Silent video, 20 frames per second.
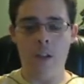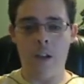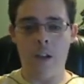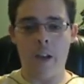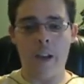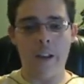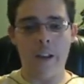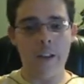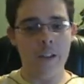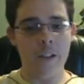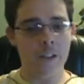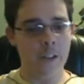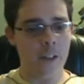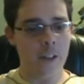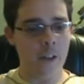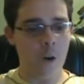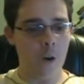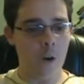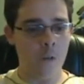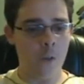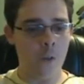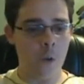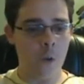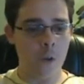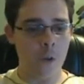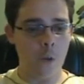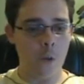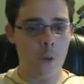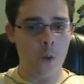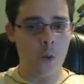He does send that
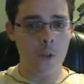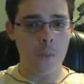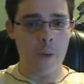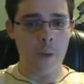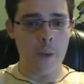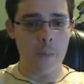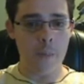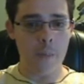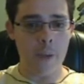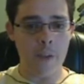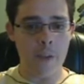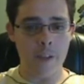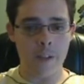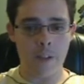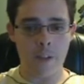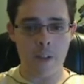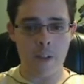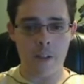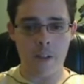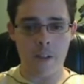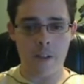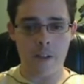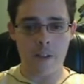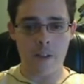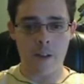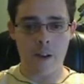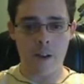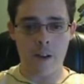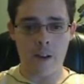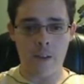Overlord towards my base
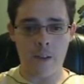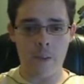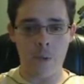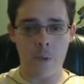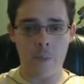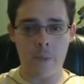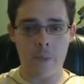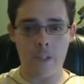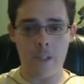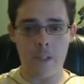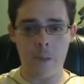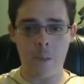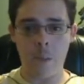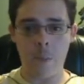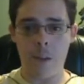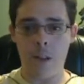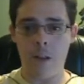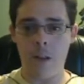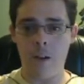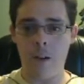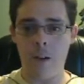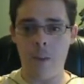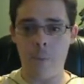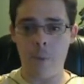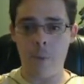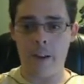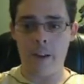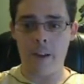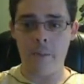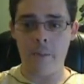as I do get my second pylon
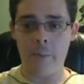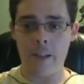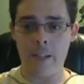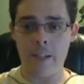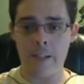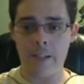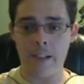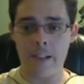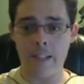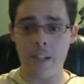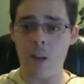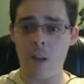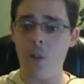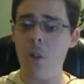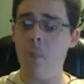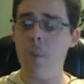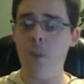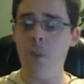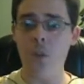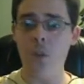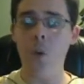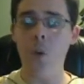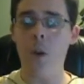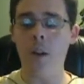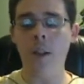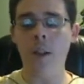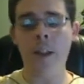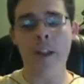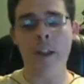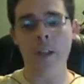up. I have my gas. I only put 2
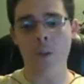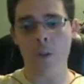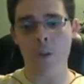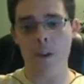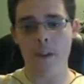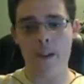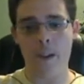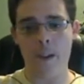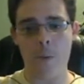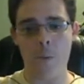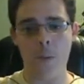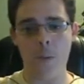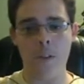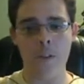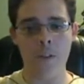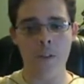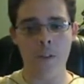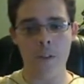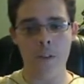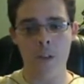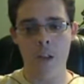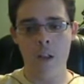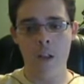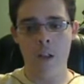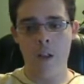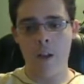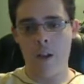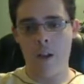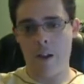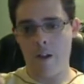on gas right now because
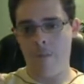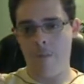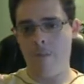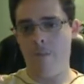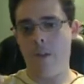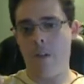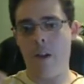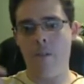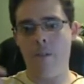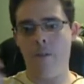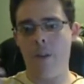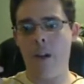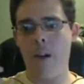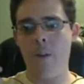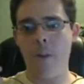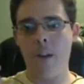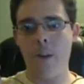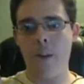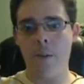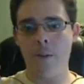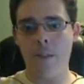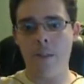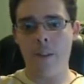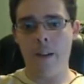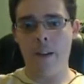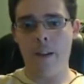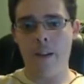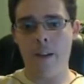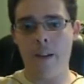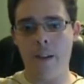I've found out
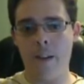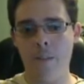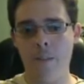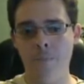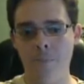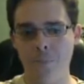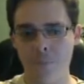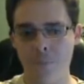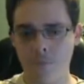that